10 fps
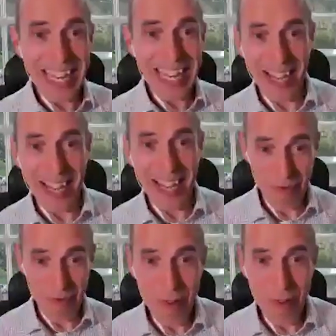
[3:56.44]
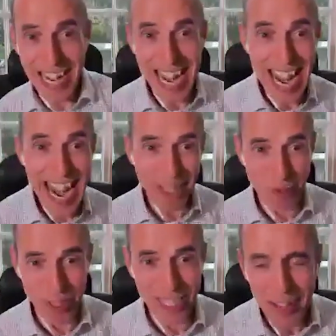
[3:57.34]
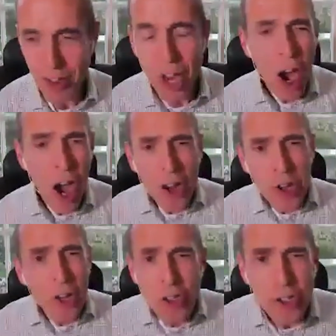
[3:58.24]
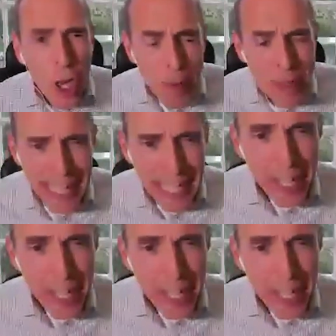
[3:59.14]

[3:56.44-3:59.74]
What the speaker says: saw. Like really extra safe. Nobody